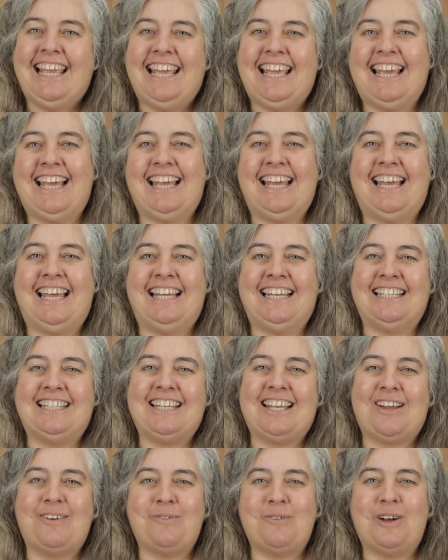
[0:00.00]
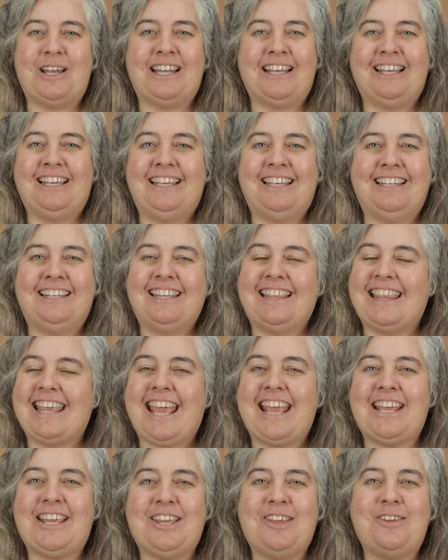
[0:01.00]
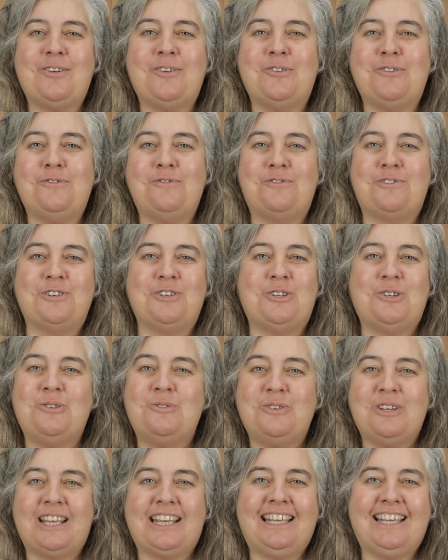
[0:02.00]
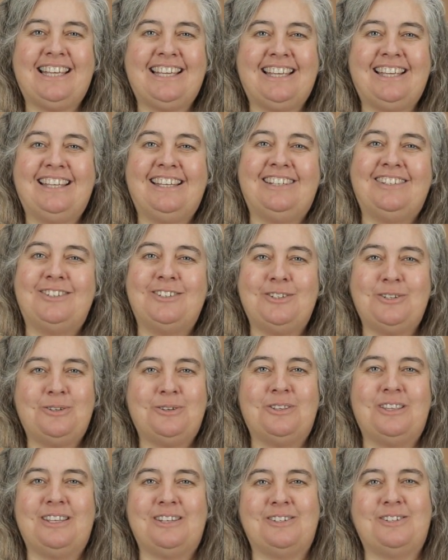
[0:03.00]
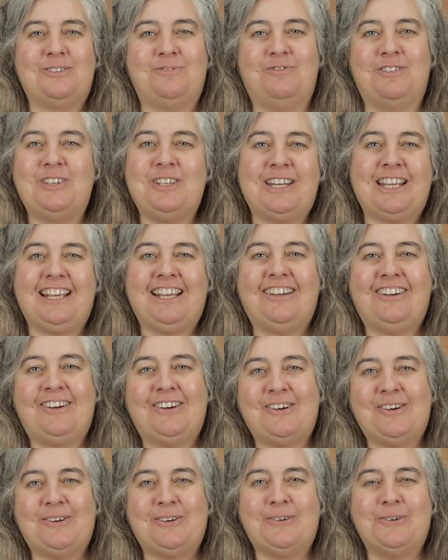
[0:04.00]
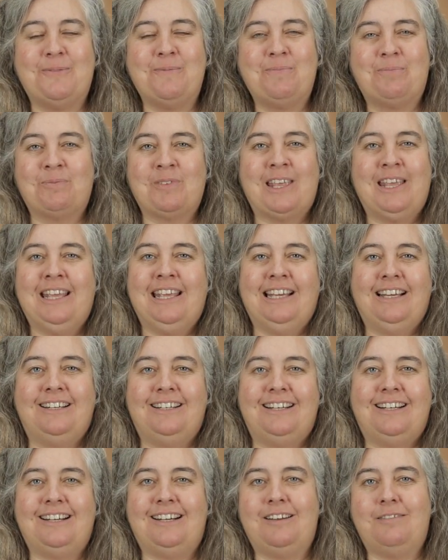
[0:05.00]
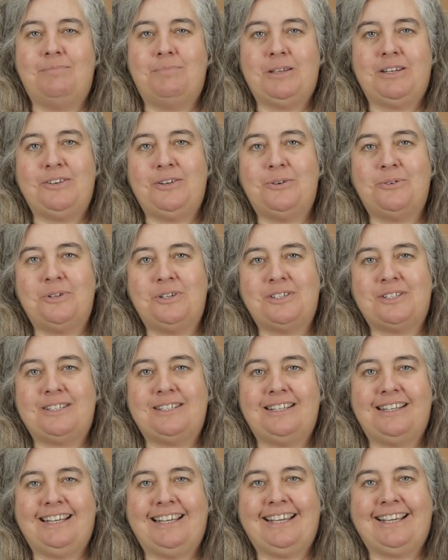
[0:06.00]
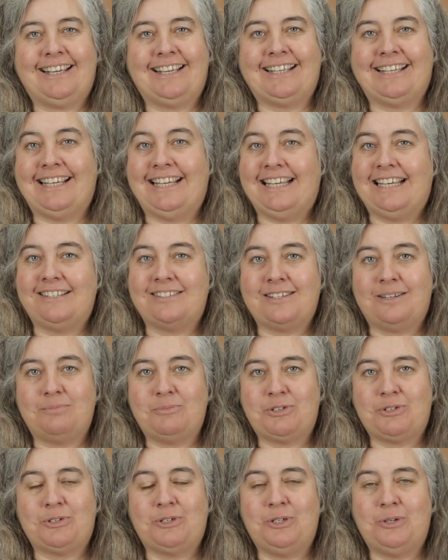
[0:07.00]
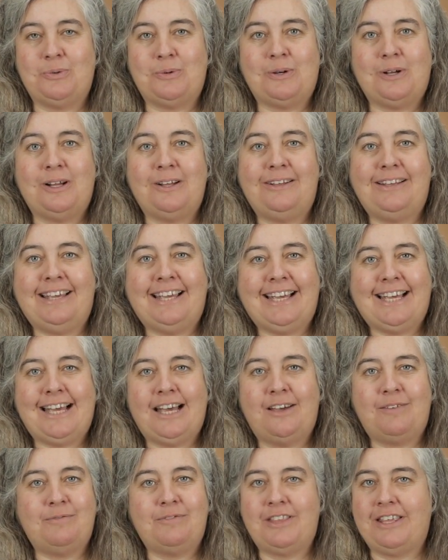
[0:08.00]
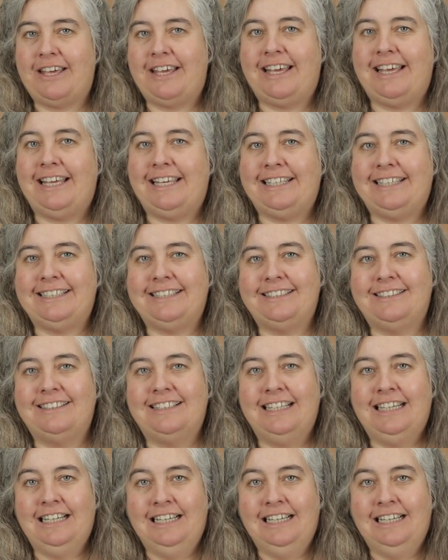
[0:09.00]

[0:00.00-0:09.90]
and I want to thank you for tuning in to this video. I've been noticing, as I'm sure you all have, that